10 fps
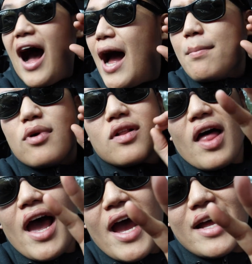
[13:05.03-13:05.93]
I'm
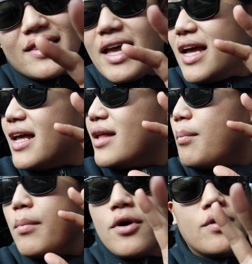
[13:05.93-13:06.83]
glad that
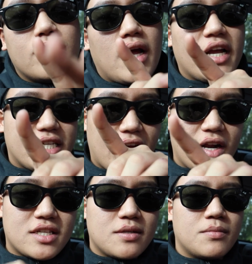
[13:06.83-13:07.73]
Moon, hey, shout
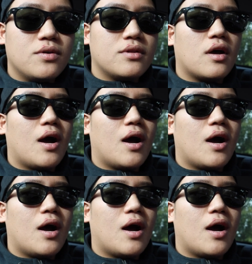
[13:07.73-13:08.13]
out to Moon though.